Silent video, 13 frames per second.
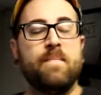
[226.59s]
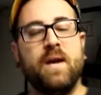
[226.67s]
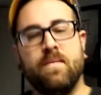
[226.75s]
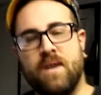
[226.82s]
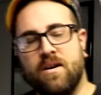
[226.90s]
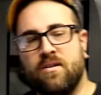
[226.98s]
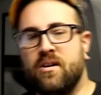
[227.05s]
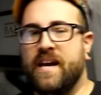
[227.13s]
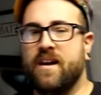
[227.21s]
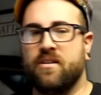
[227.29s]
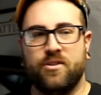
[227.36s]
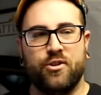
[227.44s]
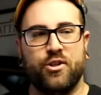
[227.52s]
made my own
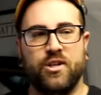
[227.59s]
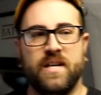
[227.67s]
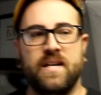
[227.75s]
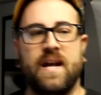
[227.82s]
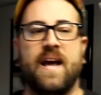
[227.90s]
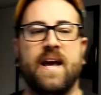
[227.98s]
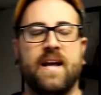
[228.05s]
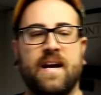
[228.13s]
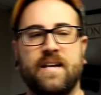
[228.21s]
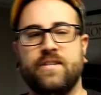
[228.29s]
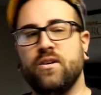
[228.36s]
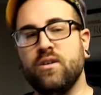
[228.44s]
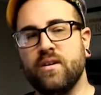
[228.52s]
character sheet and I
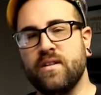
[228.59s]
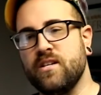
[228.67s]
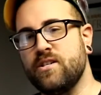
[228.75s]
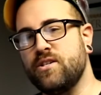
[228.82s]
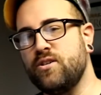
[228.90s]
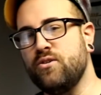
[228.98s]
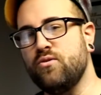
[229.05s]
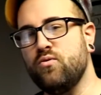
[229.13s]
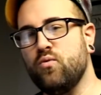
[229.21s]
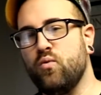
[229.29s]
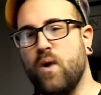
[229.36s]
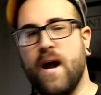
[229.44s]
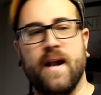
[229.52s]
took this to
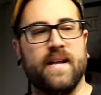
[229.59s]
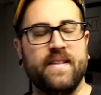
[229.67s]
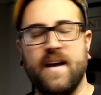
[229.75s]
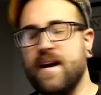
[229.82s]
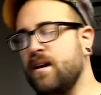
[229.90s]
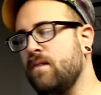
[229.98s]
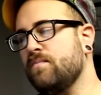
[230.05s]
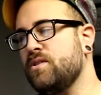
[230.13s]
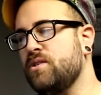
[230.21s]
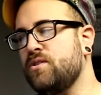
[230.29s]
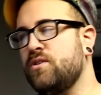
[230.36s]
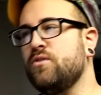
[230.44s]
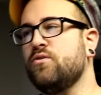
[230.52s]
Reddit. That
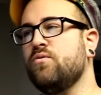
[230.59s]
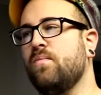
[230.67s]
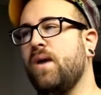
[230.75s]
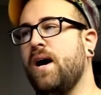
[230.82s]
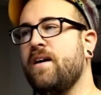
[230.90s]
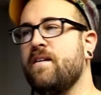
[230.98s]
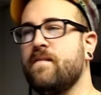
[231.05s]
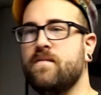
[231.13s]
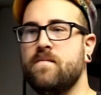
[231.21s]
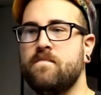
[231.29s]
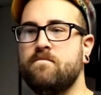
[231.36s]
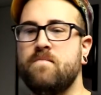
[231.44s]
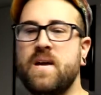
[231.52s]
comes to my
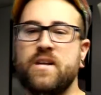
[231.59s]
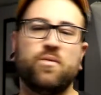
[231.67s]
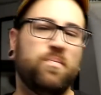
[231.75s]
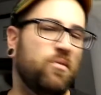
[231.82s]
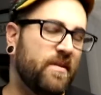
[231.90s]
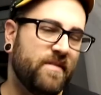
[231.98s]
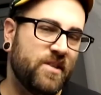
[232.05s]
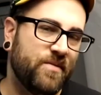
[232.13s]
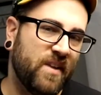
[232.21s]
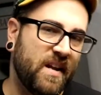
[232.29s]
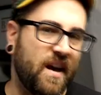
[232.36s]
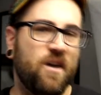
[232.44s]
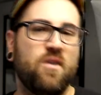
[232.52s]
major point of this
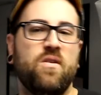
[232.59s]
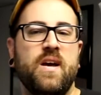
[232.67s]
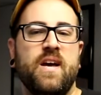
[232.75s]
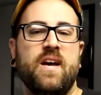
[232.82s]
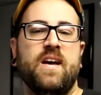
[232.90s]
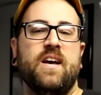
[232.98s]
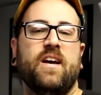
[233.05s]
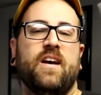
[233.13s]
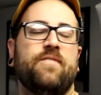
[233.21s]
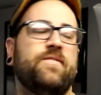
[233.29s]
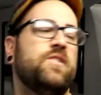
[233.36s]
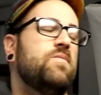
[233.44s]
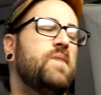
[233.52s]
video.
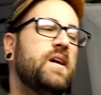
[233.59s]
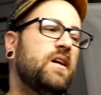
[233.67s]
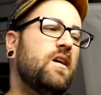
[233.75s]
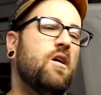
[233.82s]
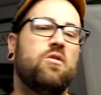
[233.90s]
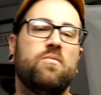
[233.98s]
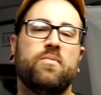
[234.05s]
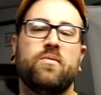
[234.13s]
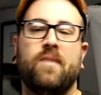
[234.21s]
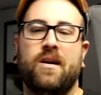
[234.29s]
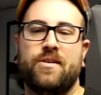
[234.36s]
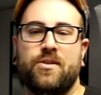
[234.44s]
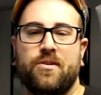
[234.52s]
If you're making a homebrew
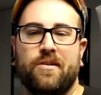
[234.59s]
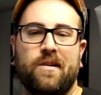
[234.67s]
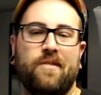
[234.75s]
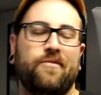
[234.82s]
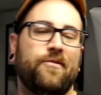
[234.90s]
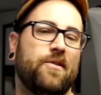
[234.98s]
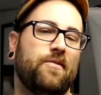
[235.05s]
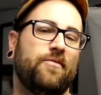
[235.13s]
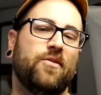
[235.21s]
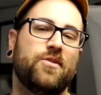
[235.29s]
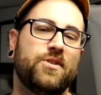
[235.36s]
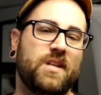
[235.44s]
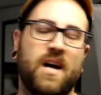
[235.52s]
monster for the
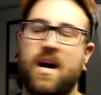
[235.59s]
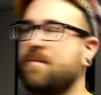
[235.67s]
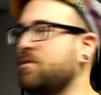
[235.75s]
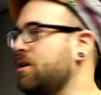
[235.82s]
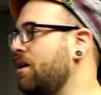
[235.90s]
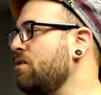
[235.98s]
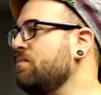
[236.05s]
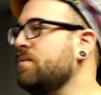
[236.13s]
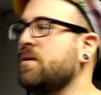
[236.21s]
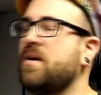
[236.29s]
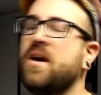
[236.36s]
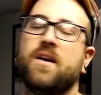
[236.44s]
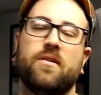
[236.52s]
first time, or a homebrew
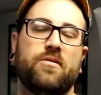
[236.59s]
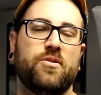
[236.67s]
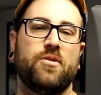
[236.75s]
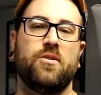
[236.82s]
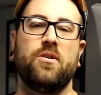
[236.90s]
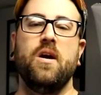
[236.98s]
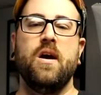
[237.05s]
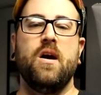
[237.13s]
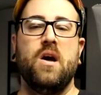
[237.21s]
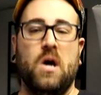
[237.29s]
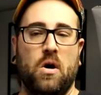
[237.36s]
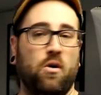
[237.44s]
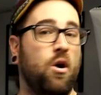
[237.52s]
character,
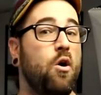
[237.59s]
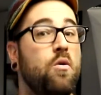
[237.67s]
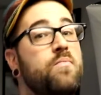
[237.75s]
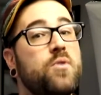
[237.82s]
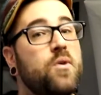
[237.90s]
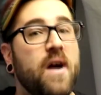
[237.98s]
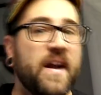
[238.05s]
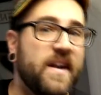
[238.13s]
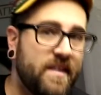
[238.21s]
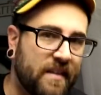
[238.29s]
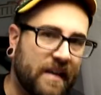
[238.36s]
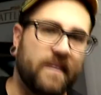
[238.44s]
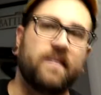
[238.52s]
or homebrew
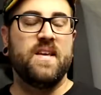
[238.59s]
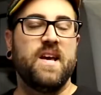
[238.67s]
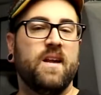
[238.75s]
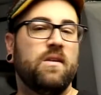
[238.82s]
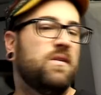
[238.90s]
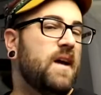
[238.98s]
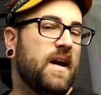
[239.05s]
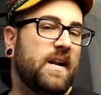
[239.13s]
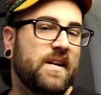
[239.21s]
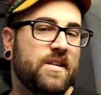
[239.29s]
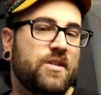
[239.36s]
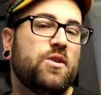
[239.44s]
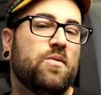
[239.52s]
anything, the internet
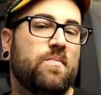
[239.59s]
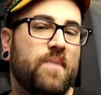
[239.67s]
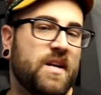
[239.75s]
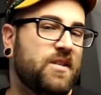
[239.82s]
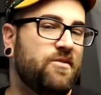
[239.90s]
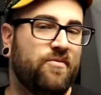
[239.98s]
is your best